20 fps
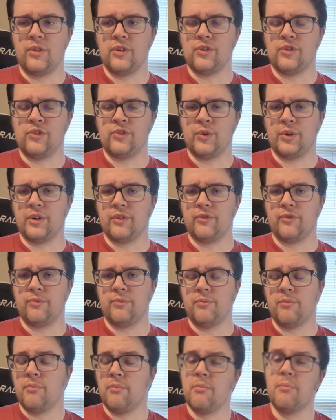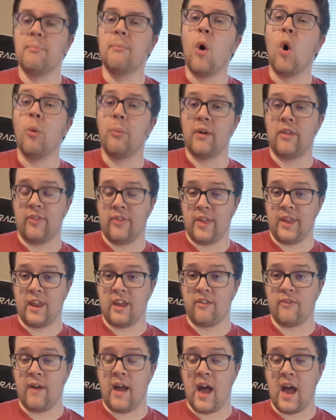this sort of moment that
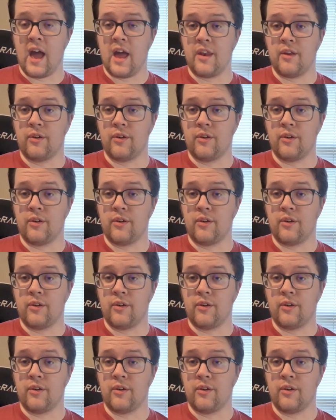I've had,